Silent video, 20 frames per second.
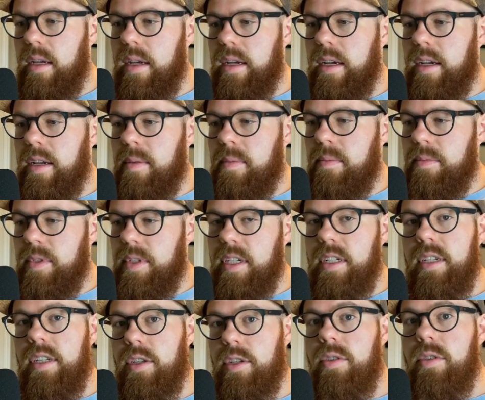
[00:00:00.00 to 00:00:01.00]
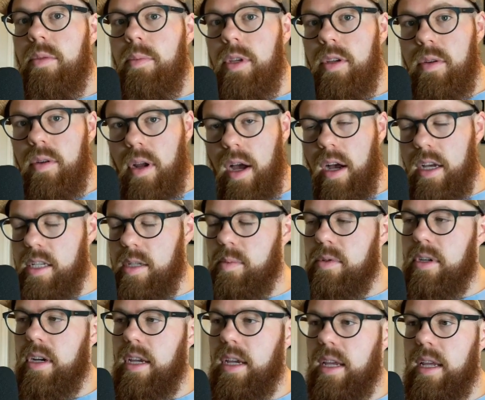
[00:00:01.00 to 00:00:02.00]
um, to distribute
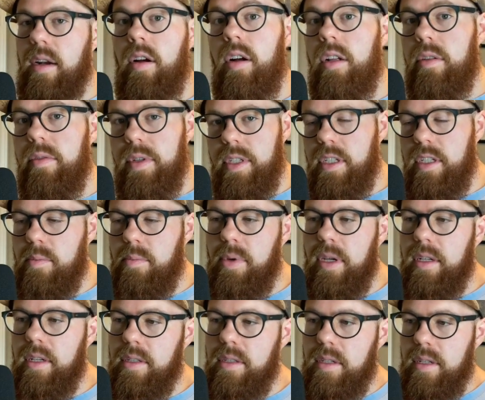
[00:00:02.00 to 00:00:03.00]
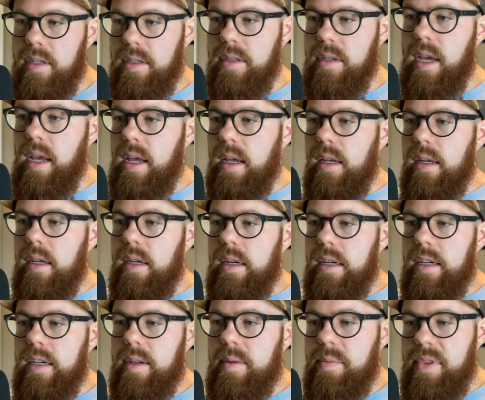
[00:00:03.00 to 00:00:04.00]
OSPRay and all of its dependencies.
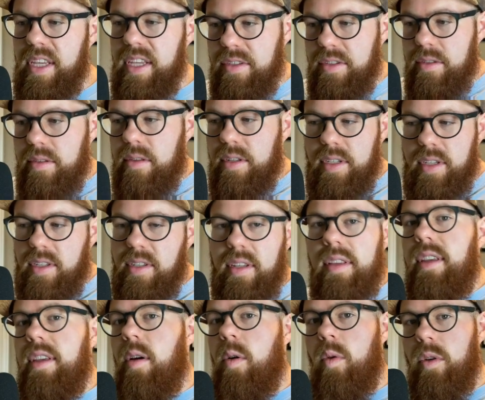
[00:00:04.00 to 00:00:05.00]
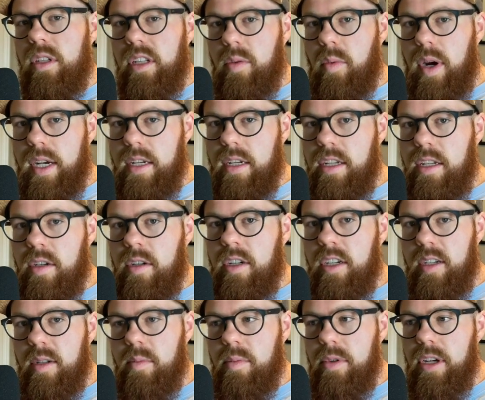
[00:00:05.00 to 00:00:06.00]
Um, these this isn't the only way to do
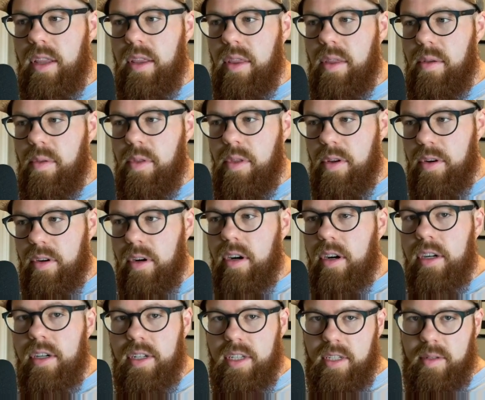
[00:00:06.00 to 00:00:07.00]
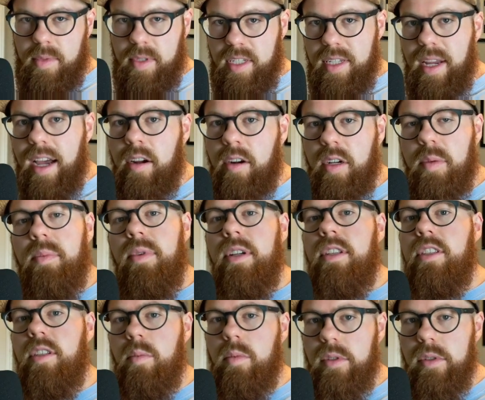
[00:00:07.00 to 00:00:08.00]
it, but there are some sound
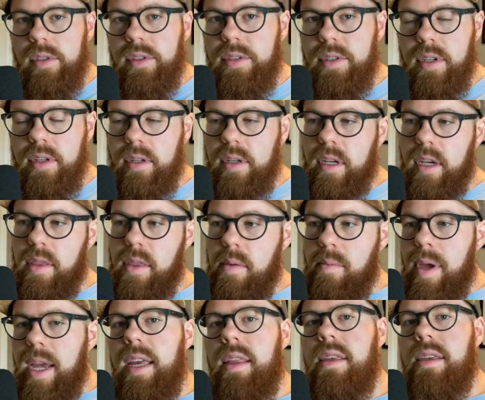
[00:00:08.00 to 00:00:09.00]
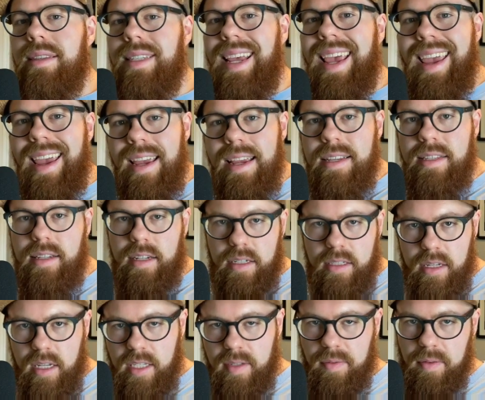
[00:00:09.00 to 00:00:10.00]
principles uh, that make this a
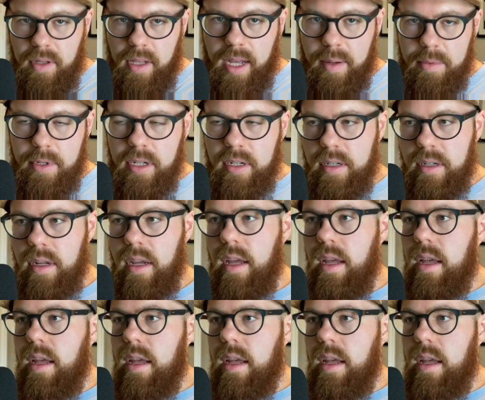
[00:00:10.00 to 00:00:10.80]
successful option